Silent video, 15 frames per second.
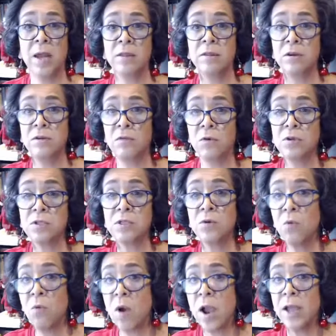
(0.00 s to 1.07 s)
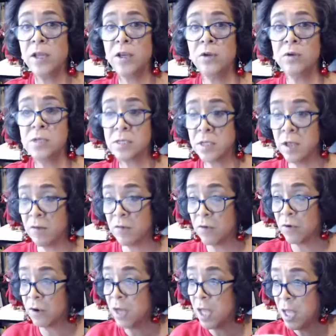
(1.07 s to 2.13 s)
in the divorce and why you
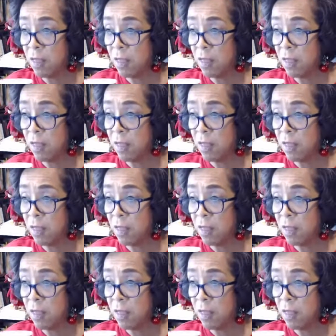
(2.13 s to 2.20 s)
discovered